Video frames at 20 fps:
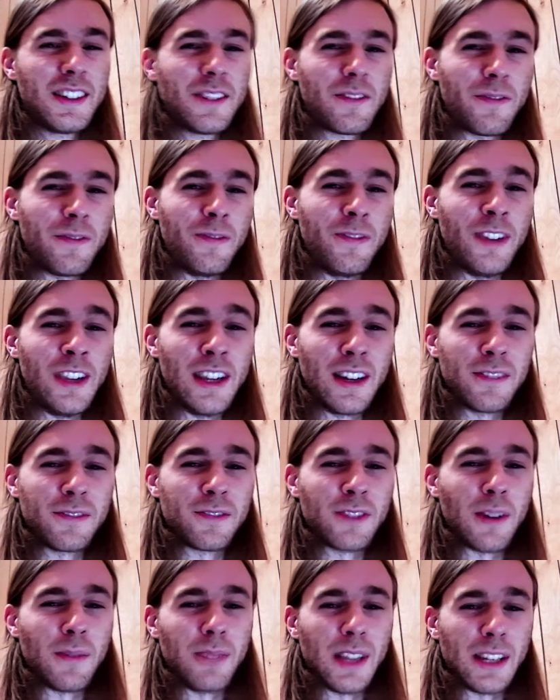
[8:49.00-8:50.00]
via
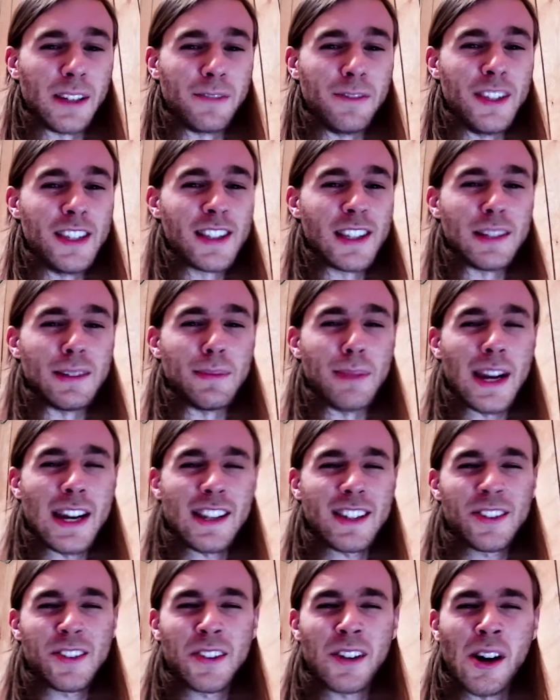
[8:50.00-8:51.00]
from like Visa and
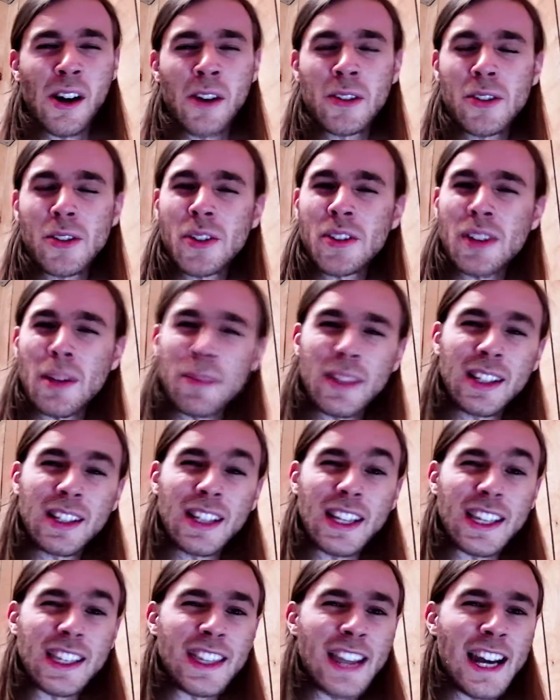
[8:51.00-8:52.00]
MasterCard or something
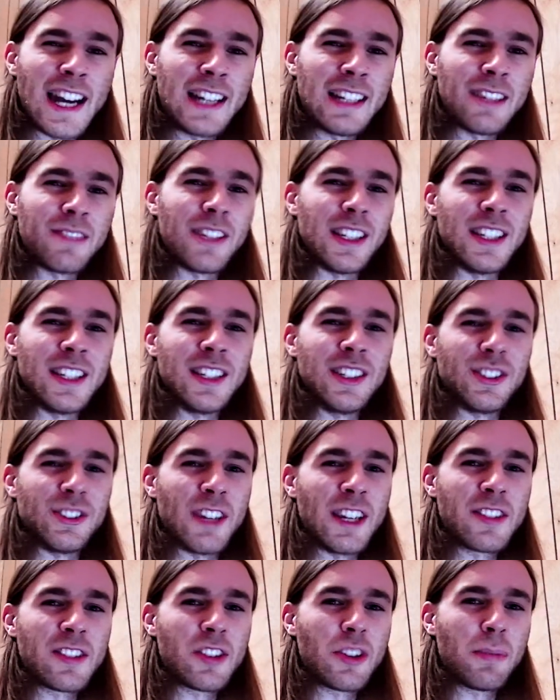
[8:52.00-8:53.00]
like that if they didn't
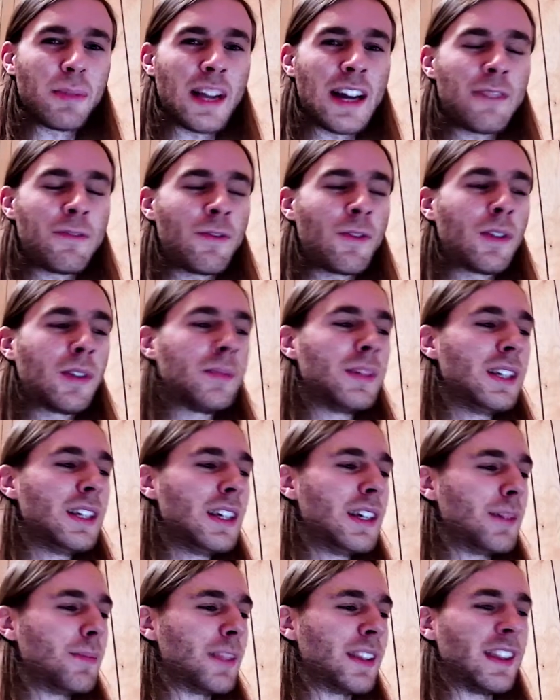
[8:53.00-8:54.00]
change their platform.
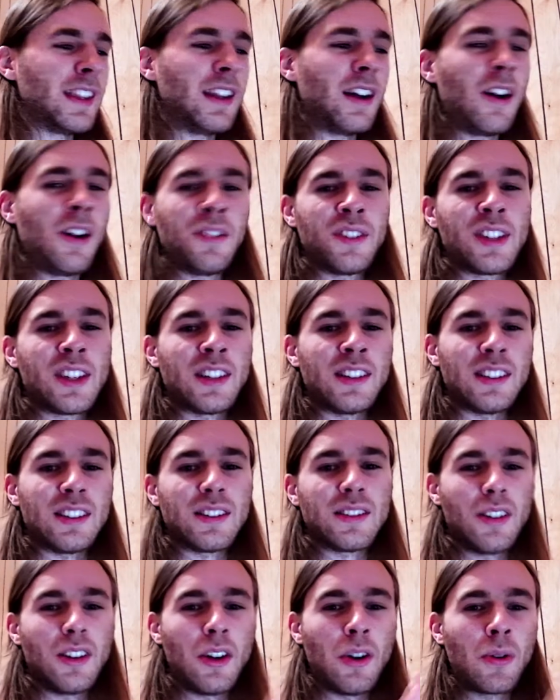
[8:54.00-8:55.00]
But all of a sudden
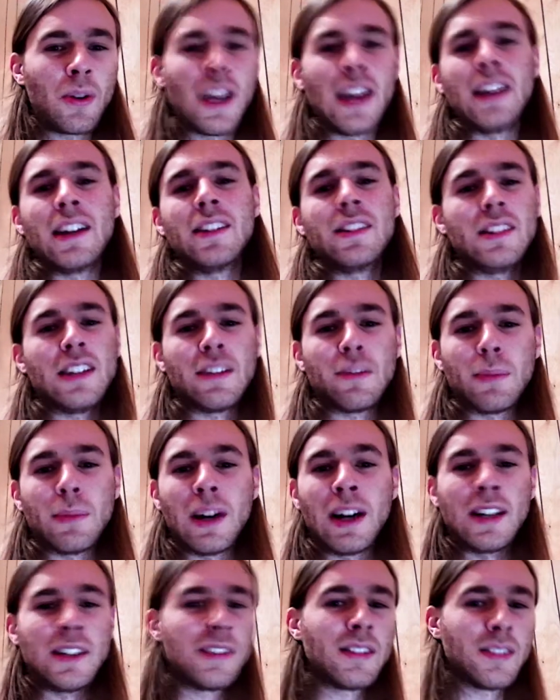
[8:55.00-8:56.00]
it's okay, never
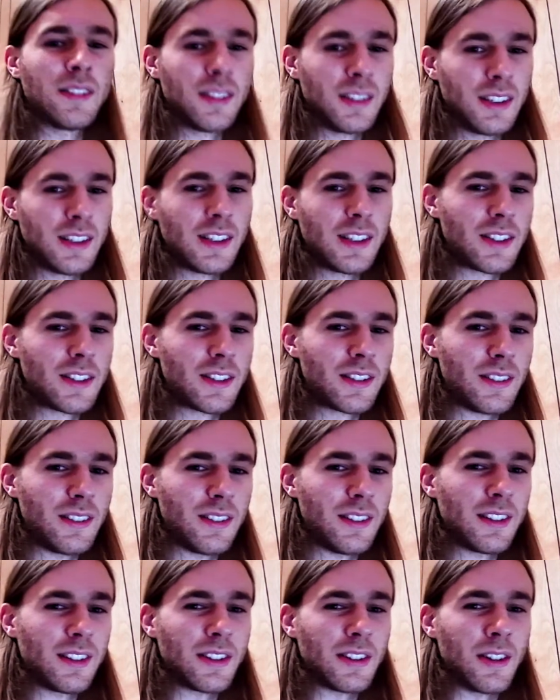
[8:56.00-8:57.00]
mind.
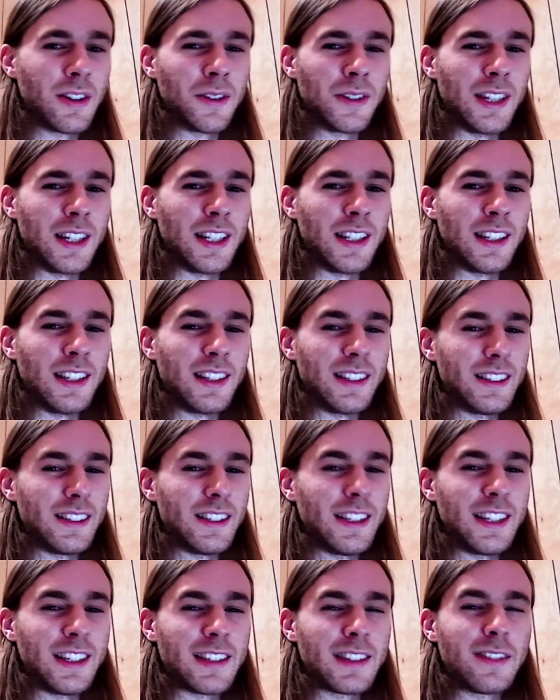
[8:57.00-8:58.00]
So it
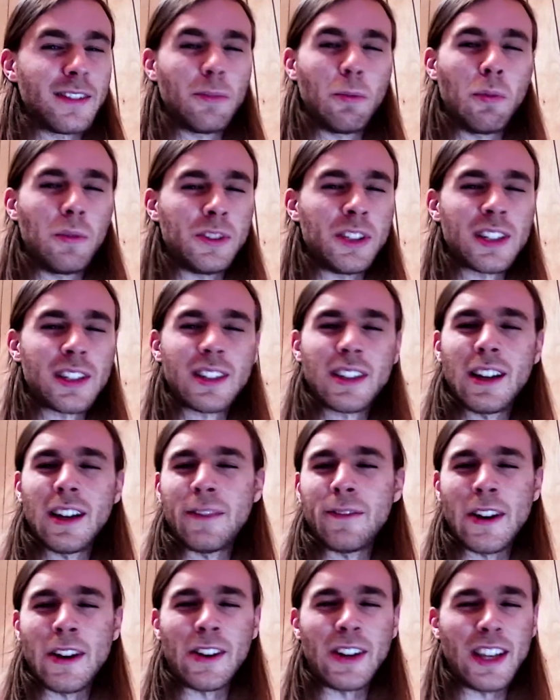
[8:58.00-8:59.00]
it's just a
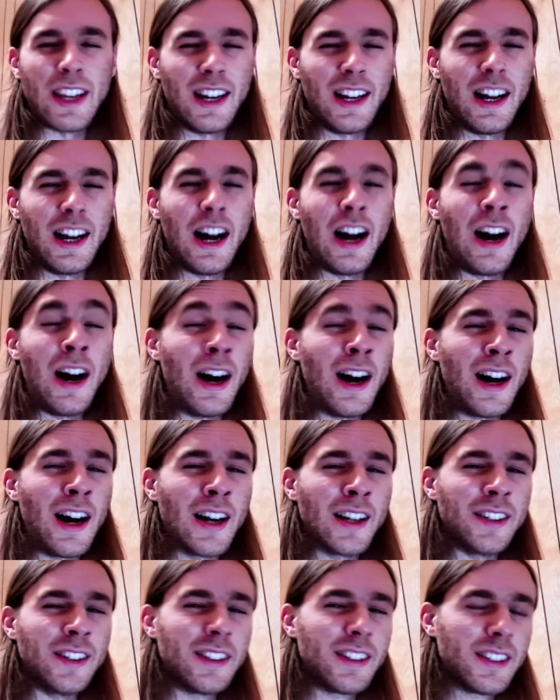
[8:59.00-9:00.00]
very
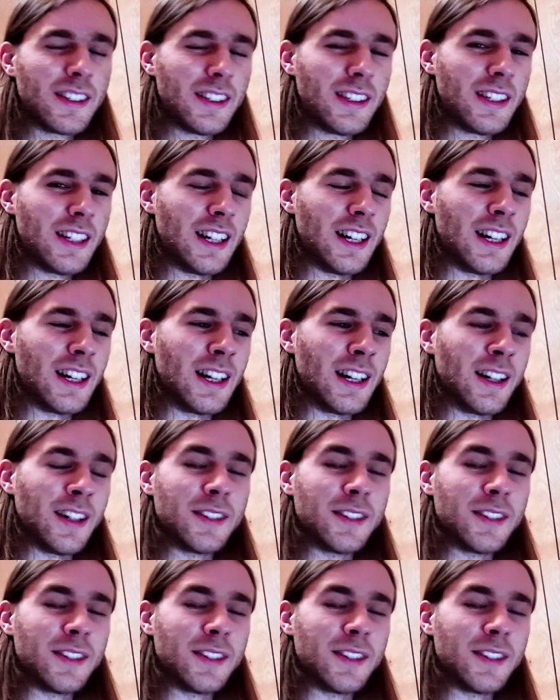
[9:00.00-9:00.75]
odd uh,